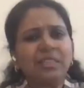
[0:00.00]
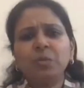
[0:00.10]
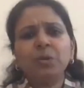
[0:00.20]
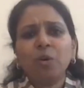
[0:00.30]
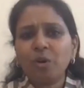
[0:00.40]

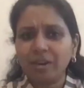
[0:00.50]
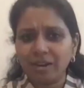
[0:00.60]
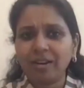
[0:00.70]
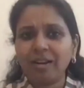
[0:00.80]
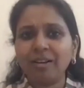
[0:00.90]
Yes, we
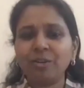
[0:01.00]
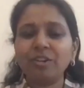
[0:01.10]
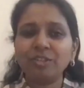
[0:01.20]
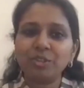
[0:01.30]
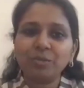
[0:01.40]
all are
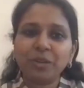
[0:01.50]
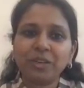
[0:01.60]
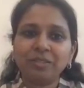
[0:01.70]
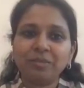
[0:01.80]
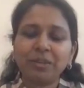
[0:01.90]
conscious
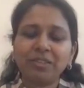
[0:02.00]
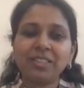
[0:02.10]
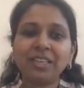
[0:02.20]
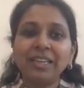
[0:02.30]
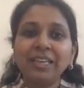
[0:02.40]

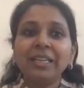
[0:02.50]
parents,